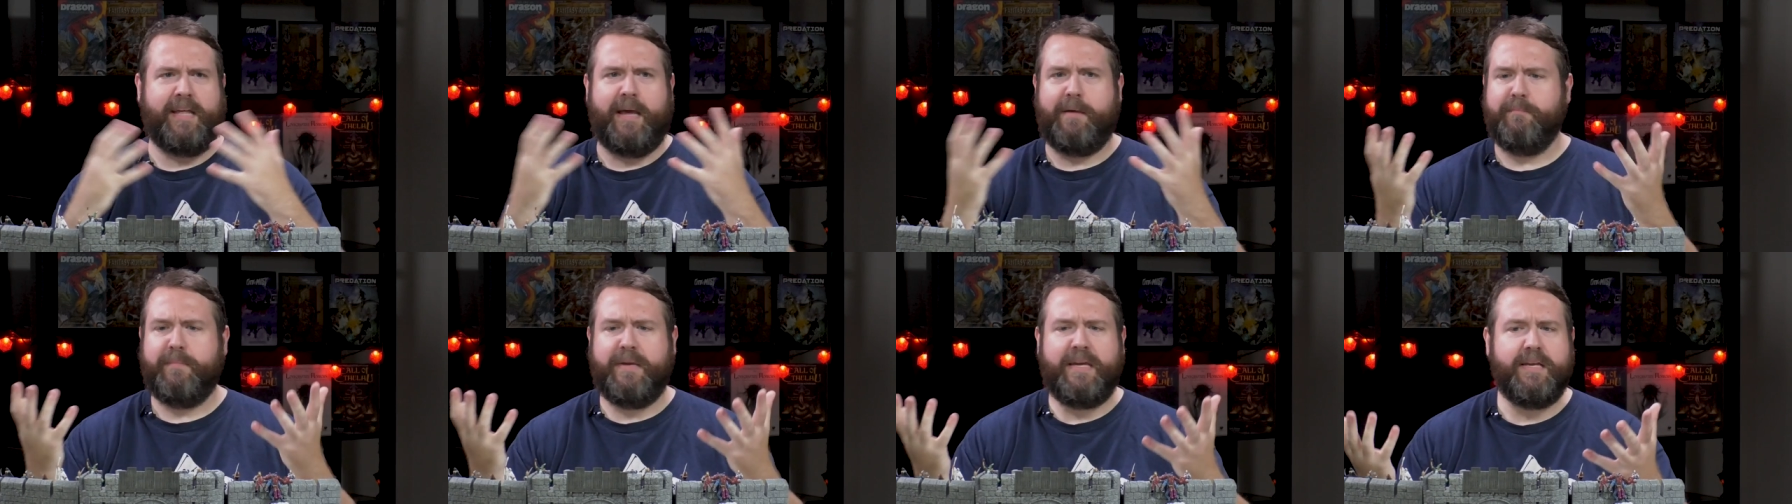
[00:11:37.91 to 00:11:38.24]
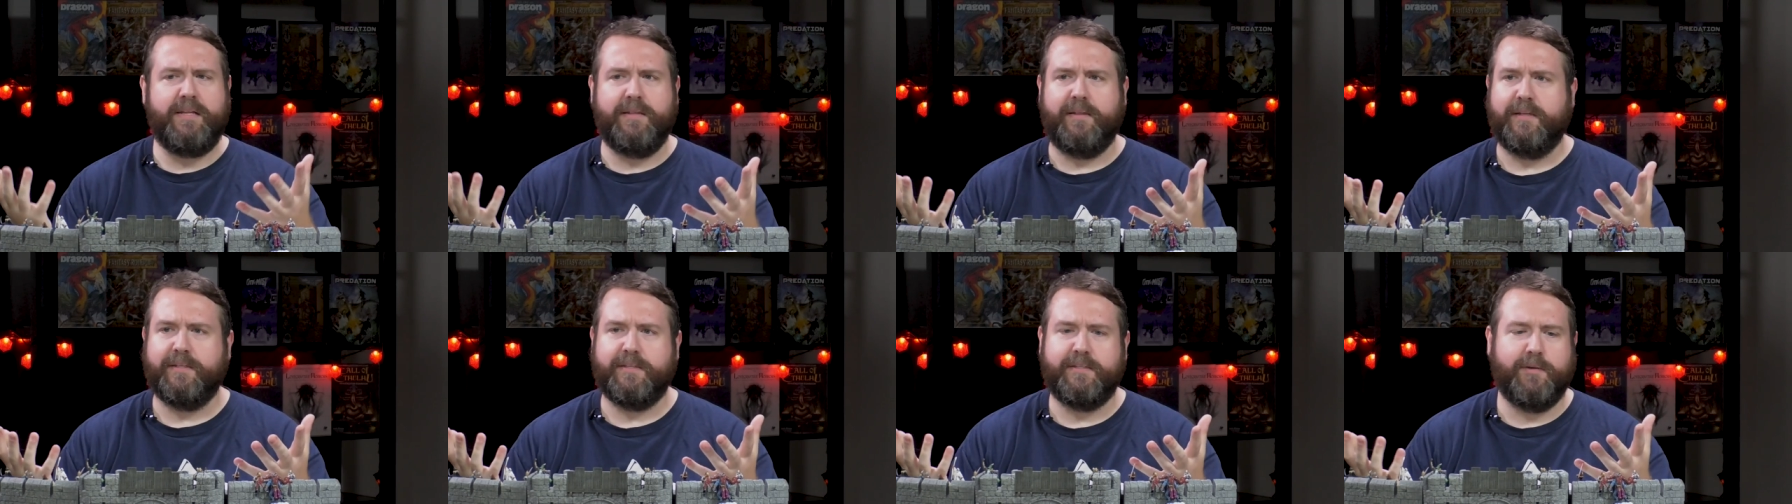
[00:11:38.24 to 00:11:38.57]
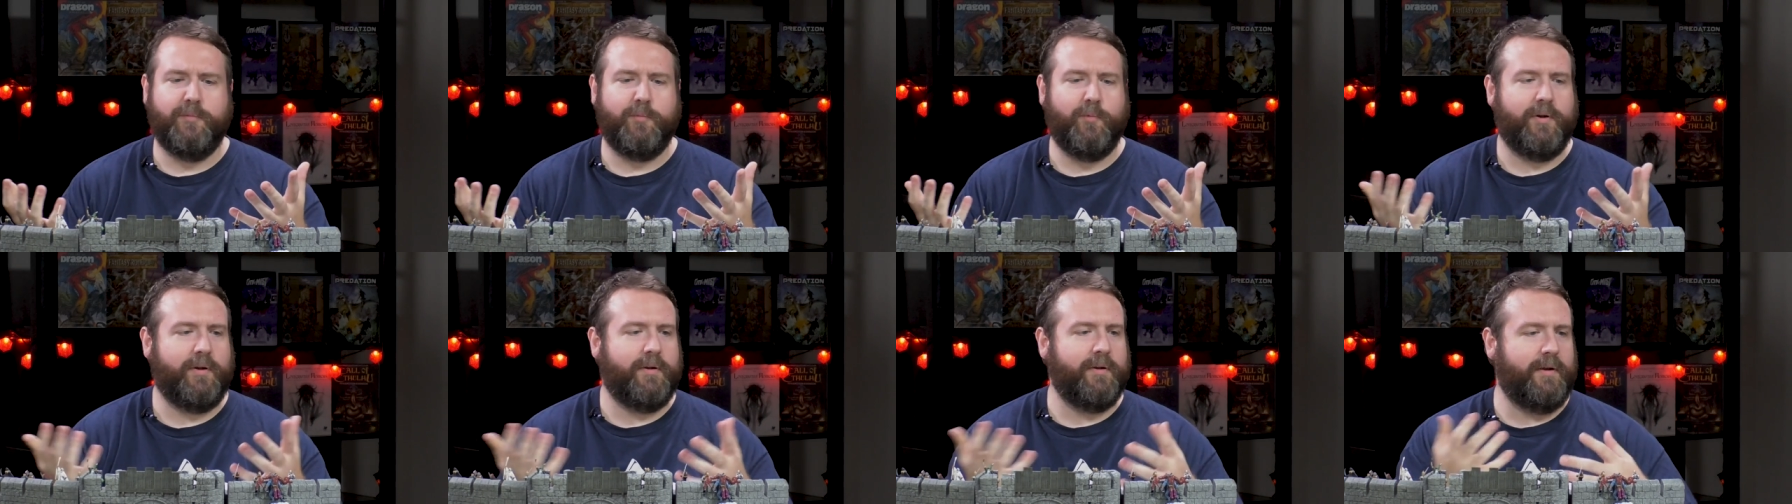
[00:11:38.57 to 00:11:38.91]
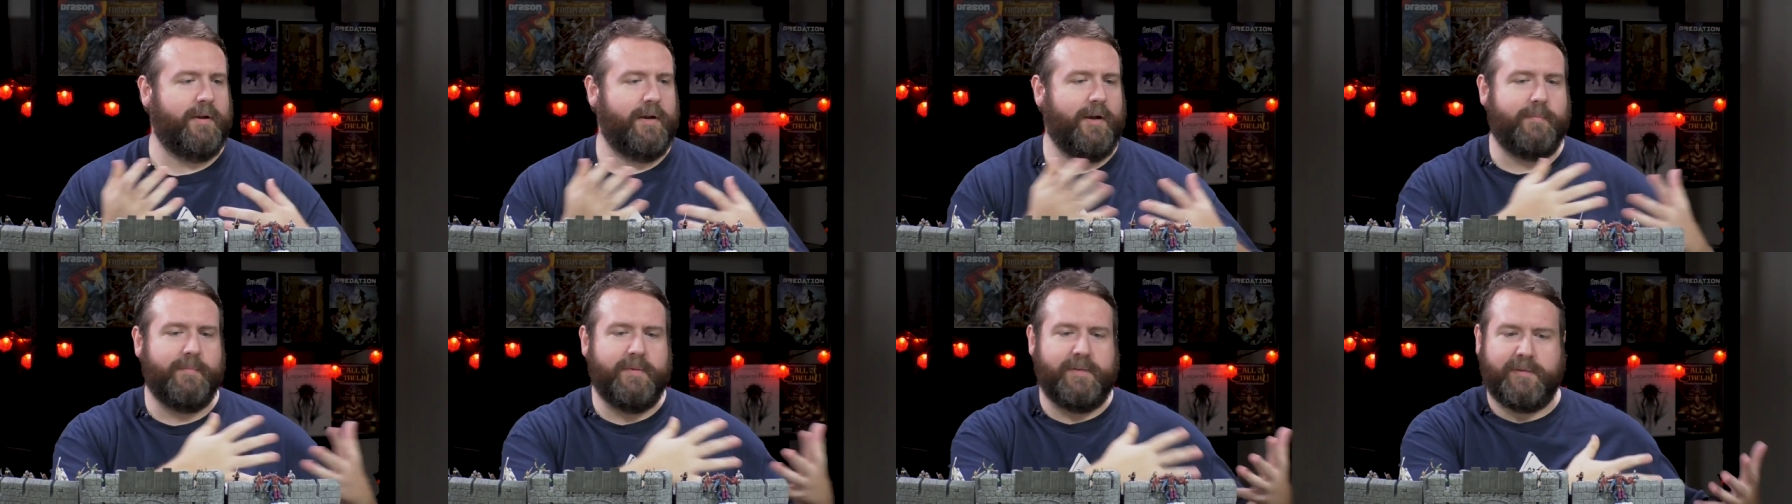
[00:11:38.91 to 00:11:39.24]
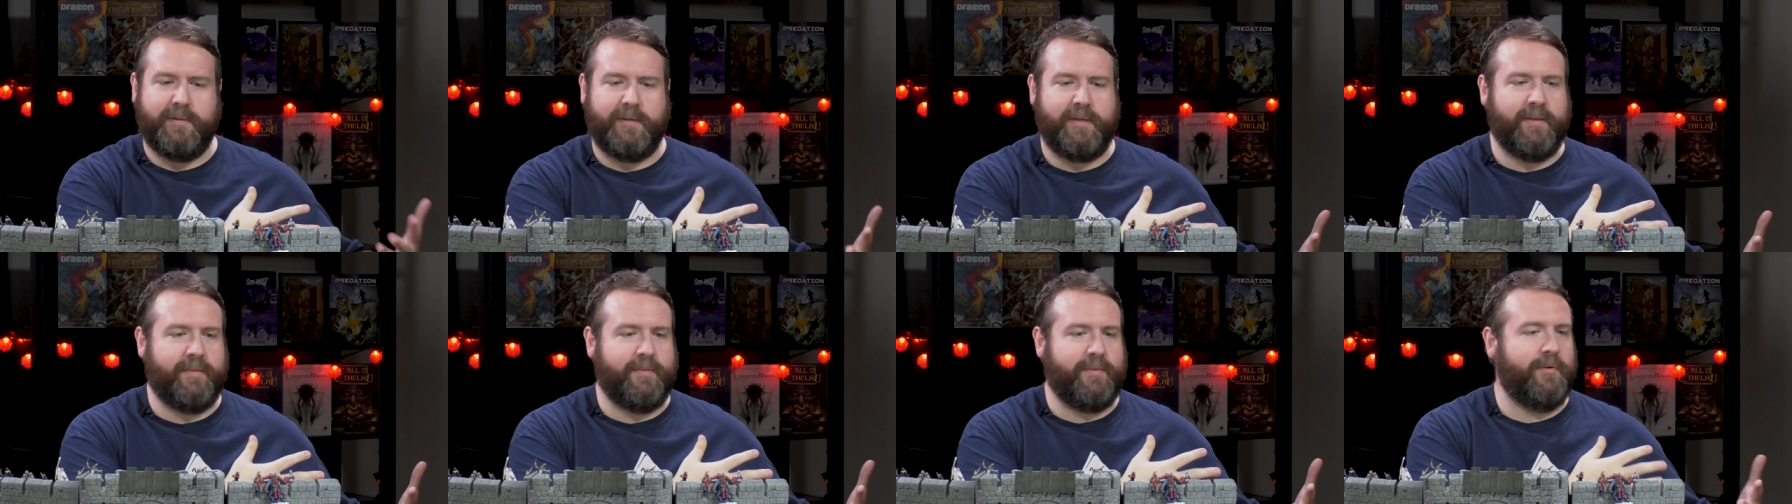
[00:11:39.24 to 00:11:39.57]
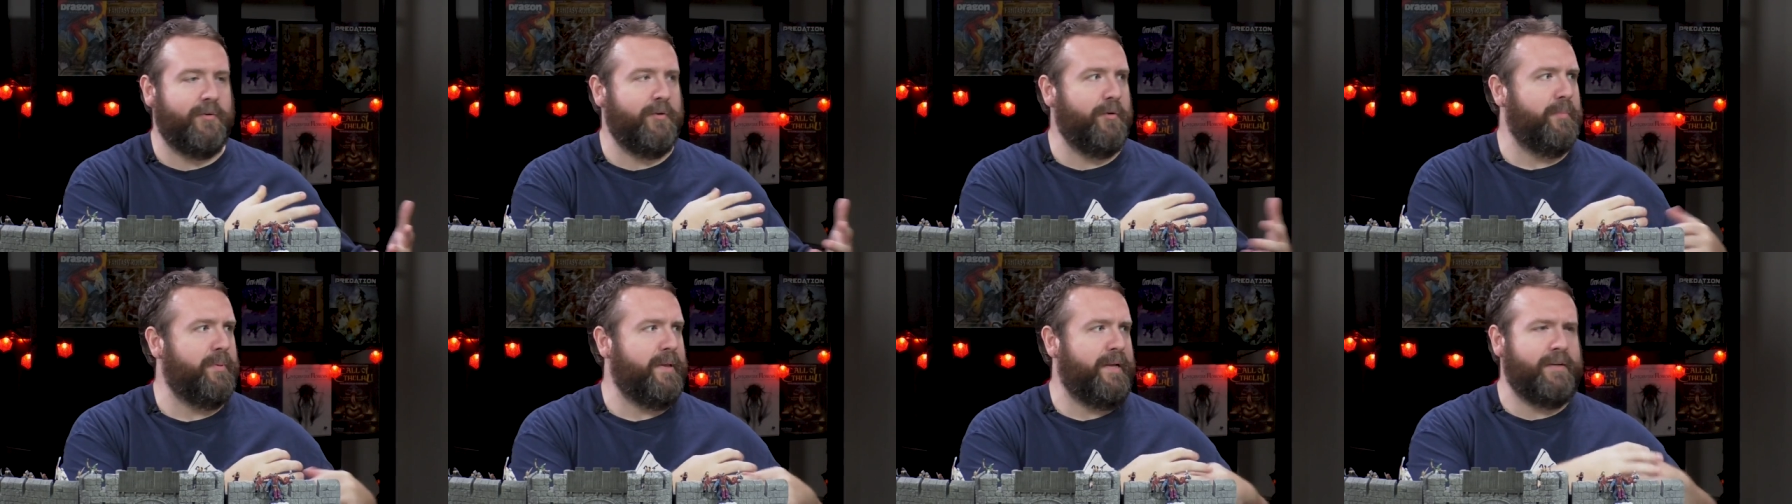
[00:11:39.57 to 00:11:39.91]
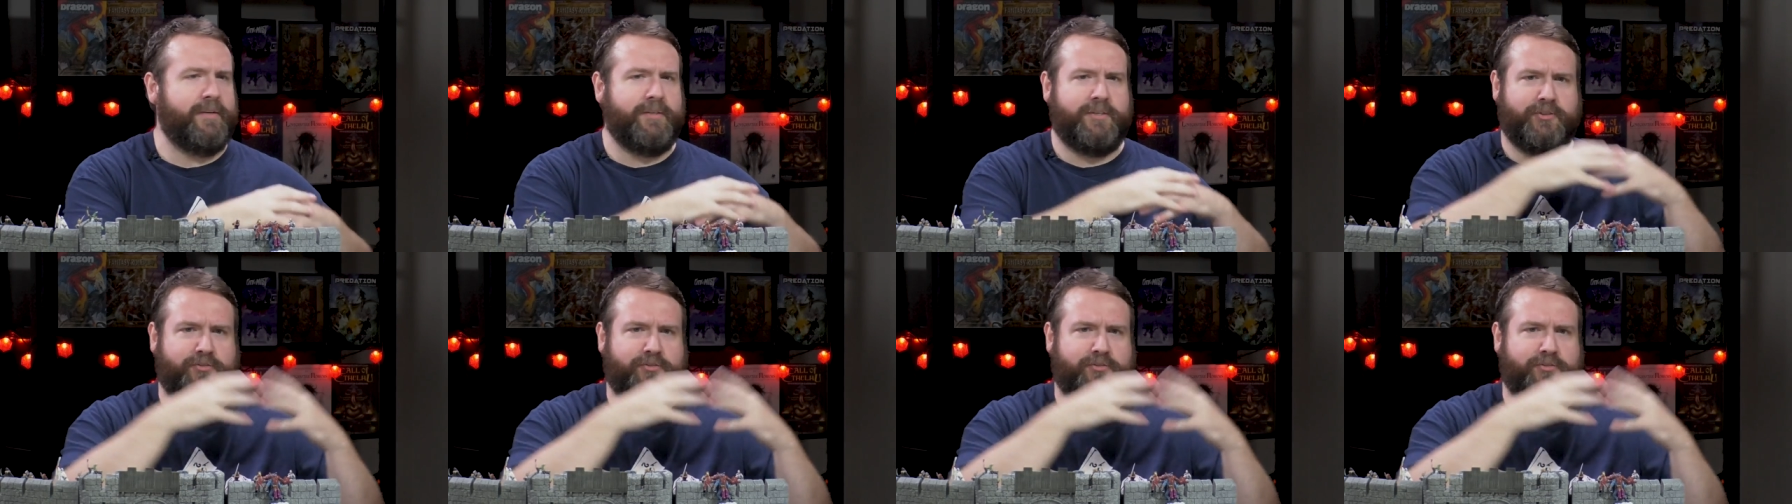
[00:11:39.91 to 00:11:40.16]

that mean that someone could come into the ethereal plane and